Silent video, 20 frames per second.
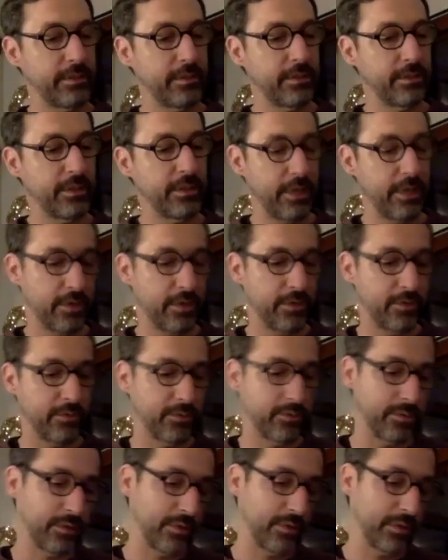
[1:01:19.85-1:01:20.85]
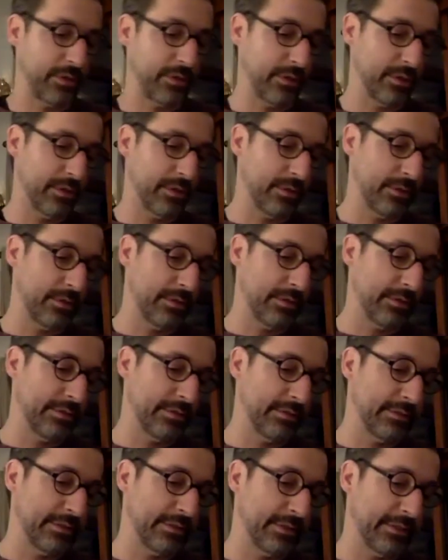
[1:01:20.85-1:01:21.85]

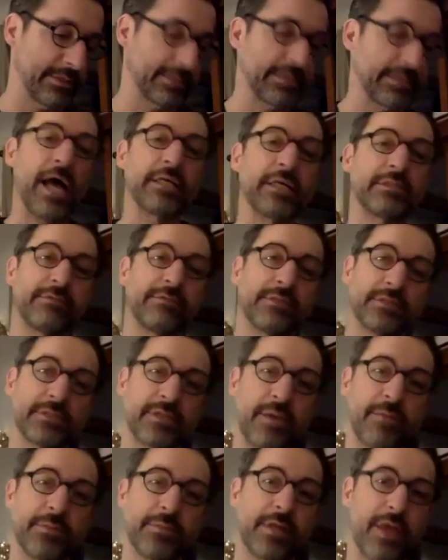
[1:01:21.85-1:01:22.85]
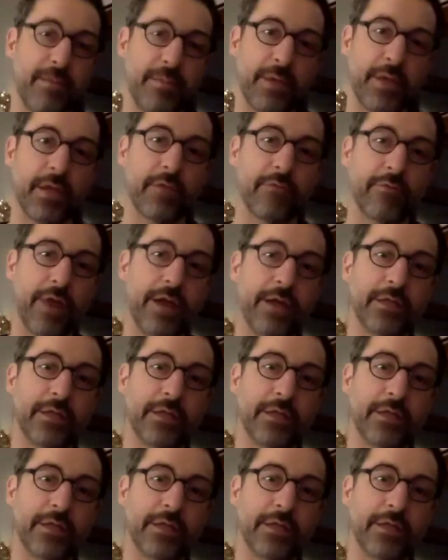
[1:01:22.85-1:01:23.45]
the size of this epidemic, right?